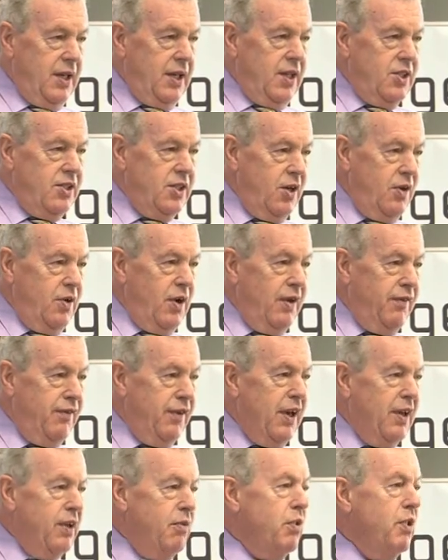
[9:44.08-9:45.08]
So I
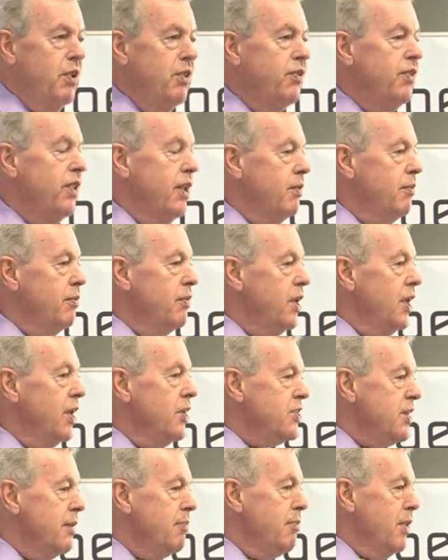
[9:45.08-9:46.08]
found with
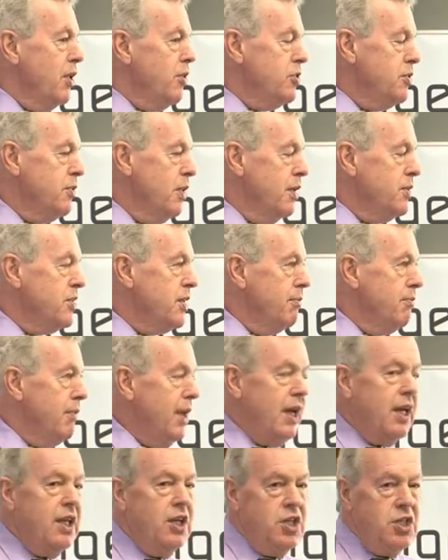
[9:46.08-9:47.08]
some
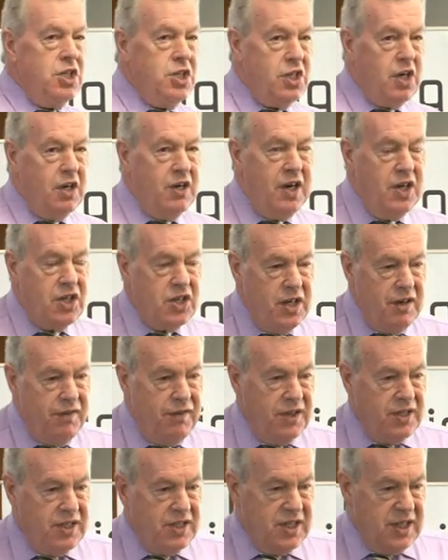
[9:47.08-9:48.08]
macular degeneration, if
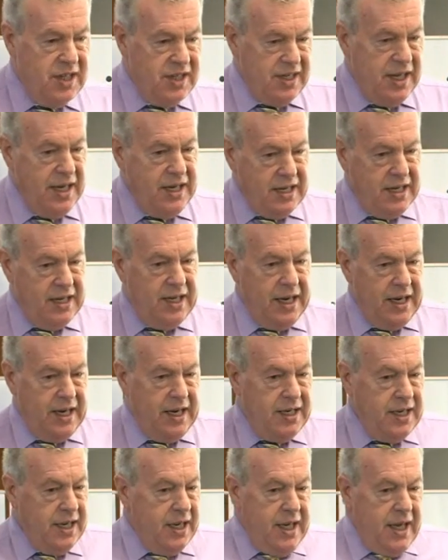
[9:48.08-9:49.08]
it's
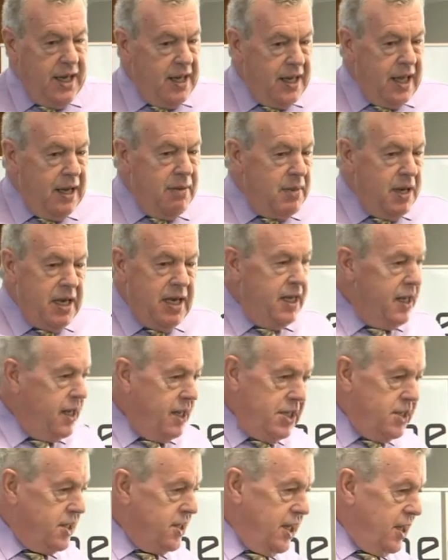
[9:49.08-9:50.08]
zeaxanthin they may
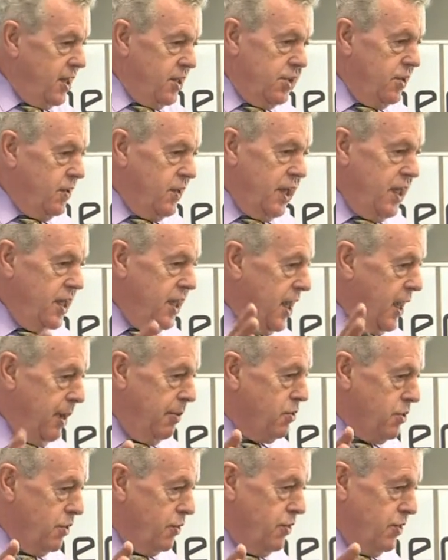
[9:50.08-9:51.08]
need 6 or 8
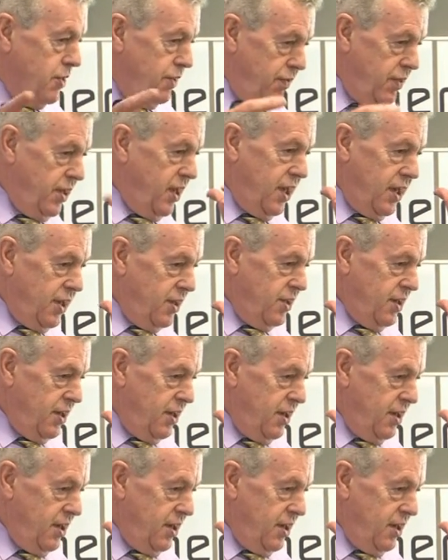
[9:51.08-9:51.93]
capsules of this,